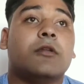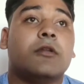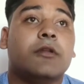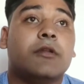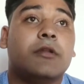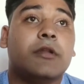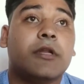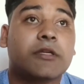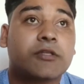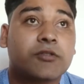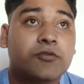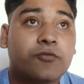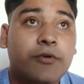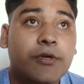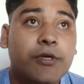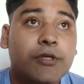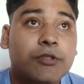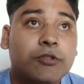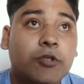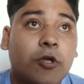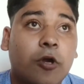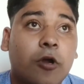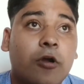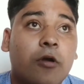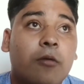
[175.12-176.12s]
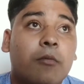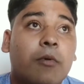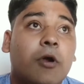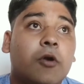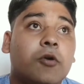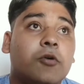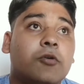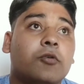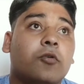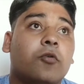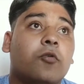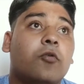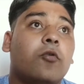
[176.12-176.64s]
Next, we'll talk
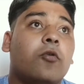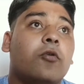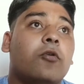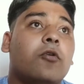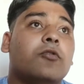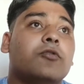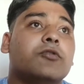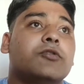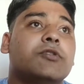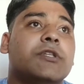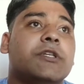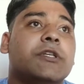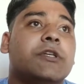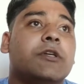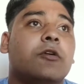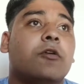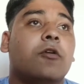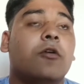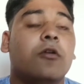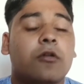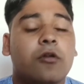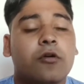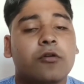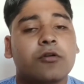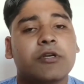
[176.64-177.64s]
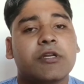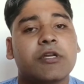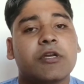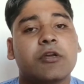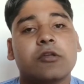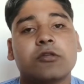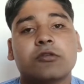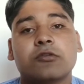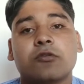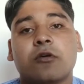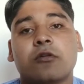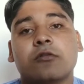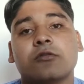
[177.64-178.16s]
about oolong tea. Oolong tea
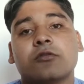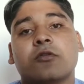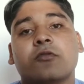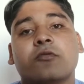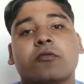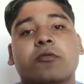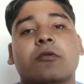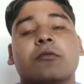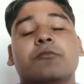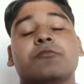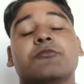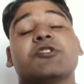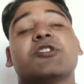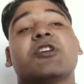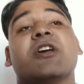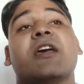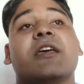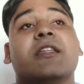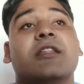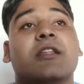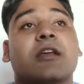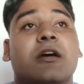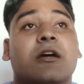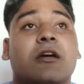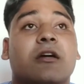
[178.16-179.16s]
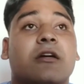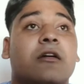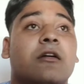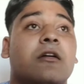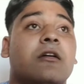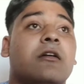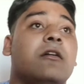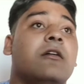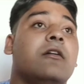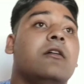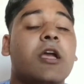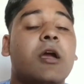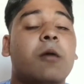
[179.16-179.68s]
is also from China.
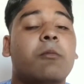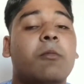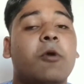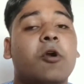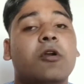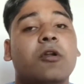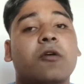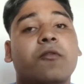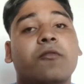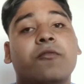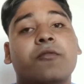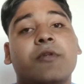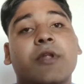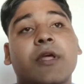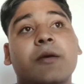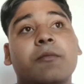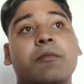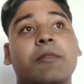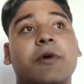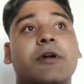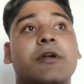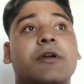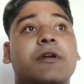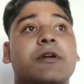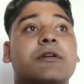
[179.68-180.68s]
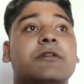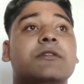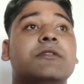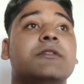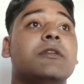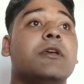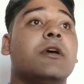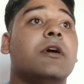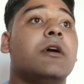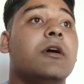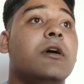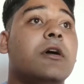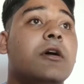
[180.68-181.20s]
Talking about a flavor,
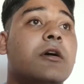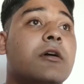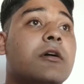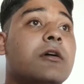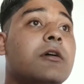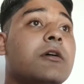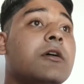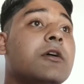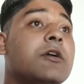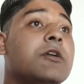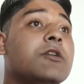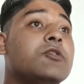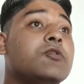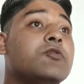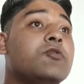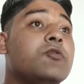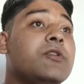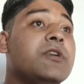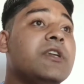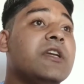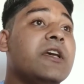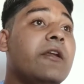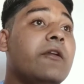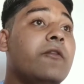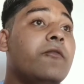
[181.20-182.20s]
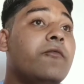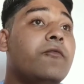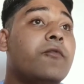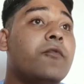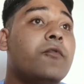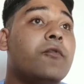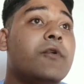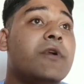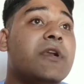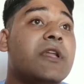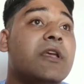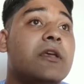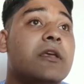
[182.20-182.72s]
it's a sweet and
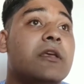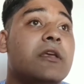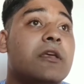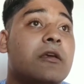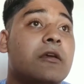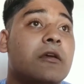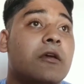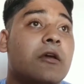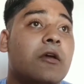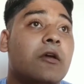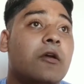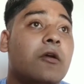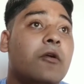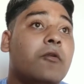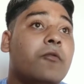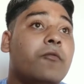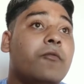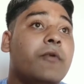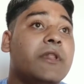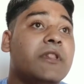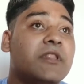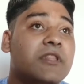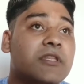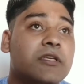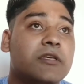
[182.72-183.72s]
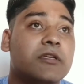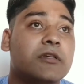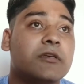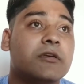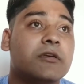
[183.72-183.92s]
fruity with